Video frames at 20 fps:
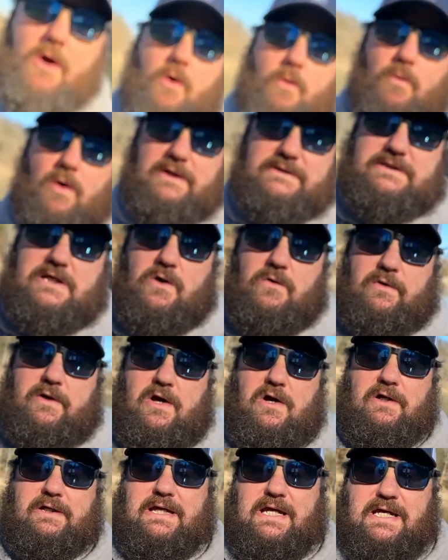What's going
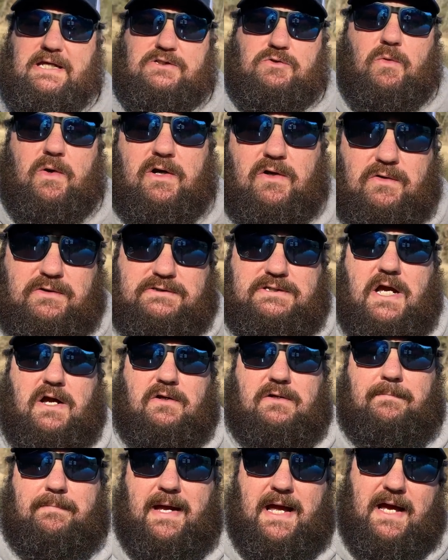on, geeks? We're going to
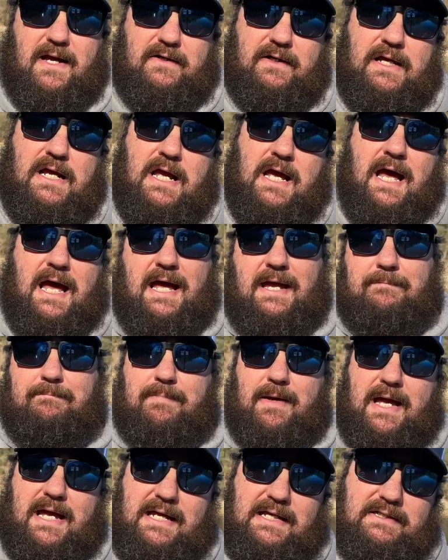talk about a
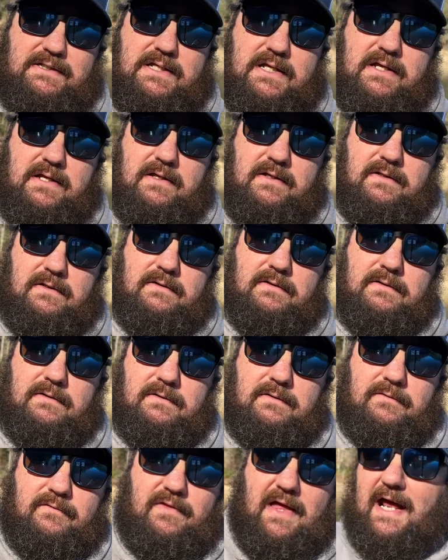bait
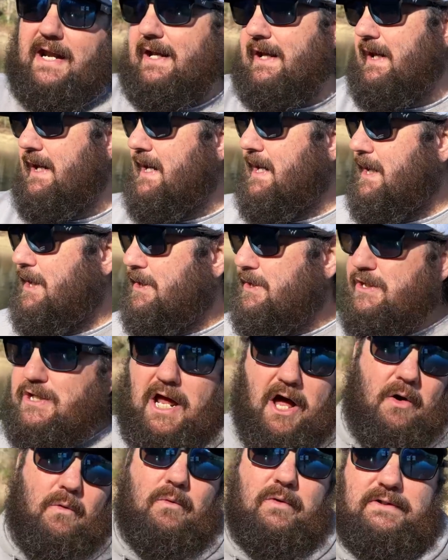that
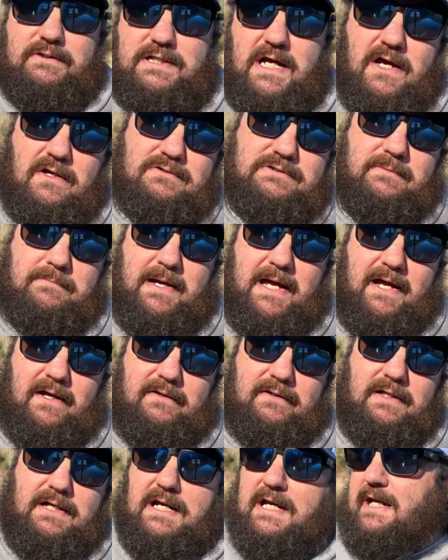no one talks about.
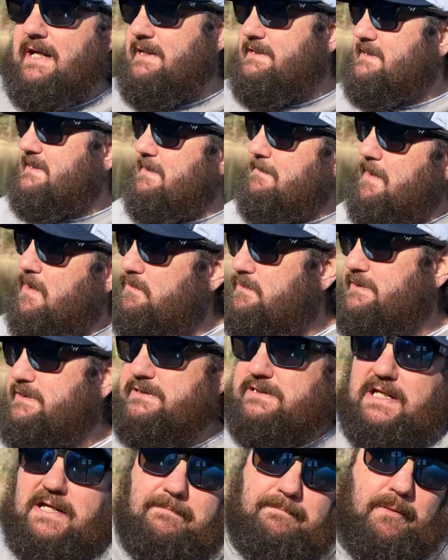It's the most
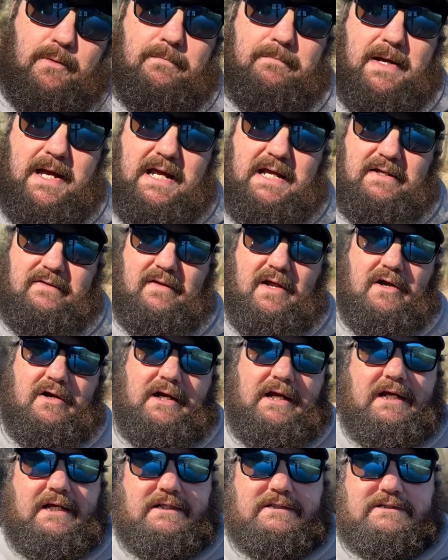simple bait there
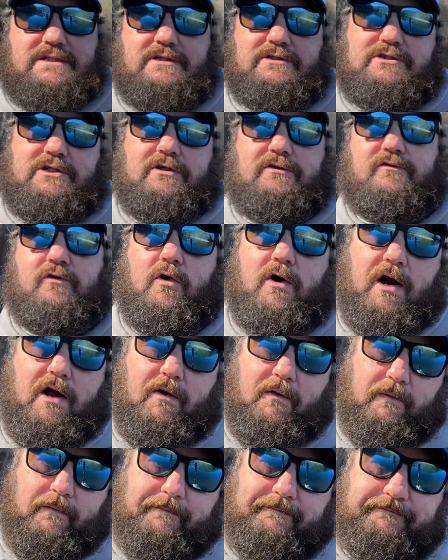is to
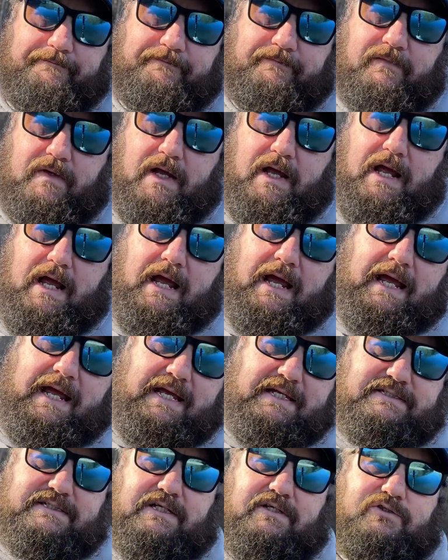throw.
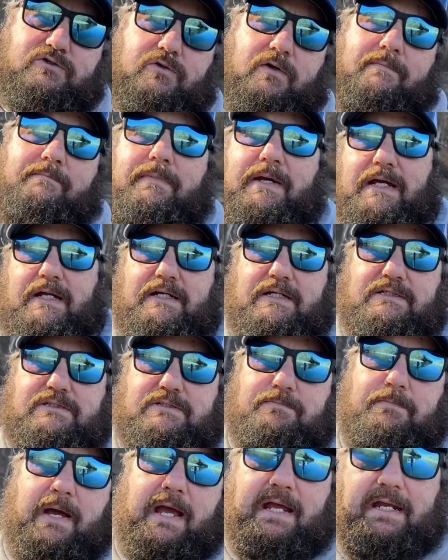It's a
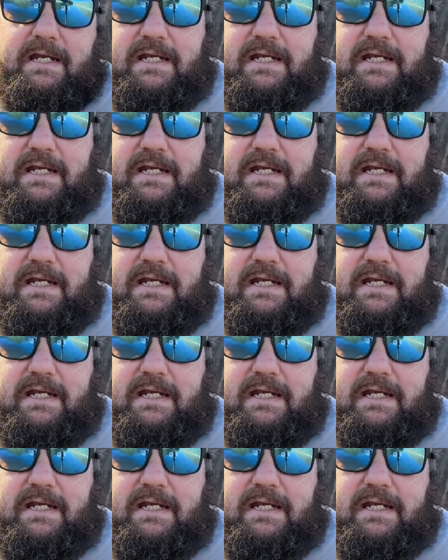tremendous bait.